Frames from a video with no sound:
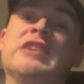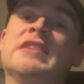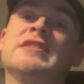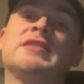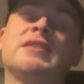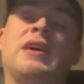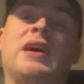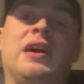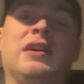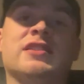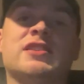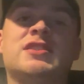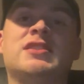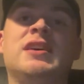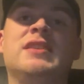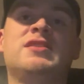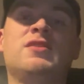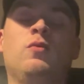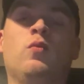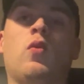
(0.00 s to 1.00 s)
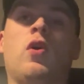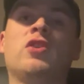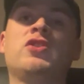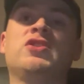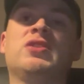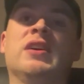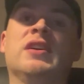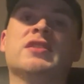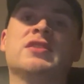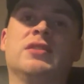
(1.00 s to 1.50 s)
sit. I'll sit and
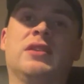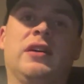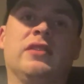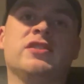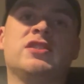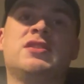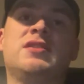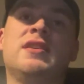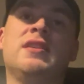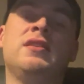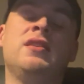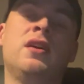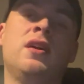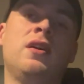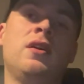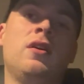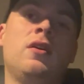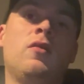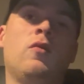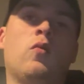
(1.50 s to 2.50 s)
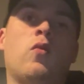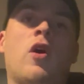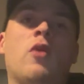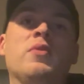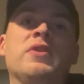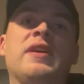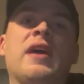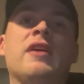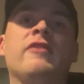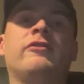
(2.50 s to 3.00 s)
watch this, and I'll see what
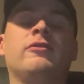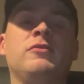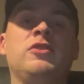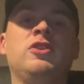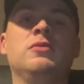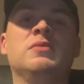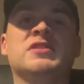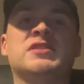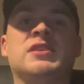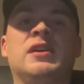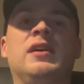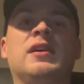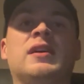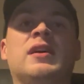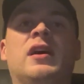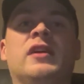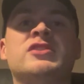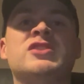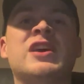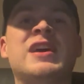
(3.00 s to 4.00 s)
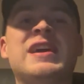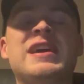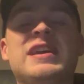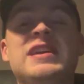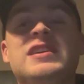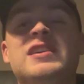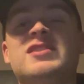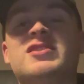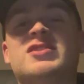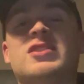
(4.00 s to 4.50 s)
we get from Hubert Hurkacz.
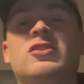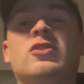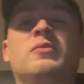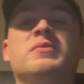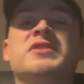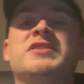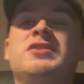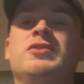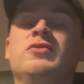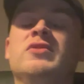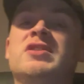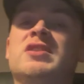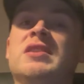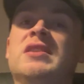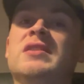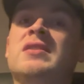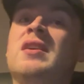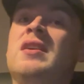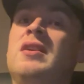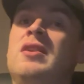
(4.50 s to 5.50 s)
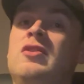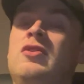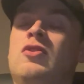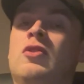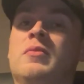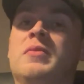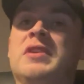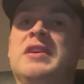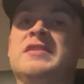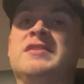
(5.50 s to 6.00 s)
He is the number 2 seed
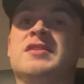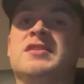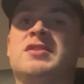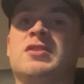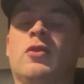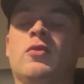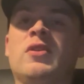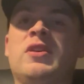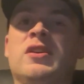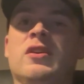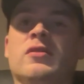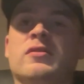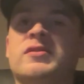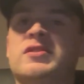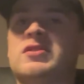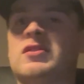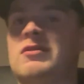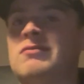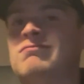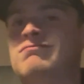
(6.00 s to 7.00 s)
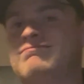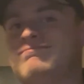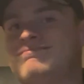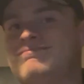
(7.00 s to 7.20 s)
coming into Tokyo, so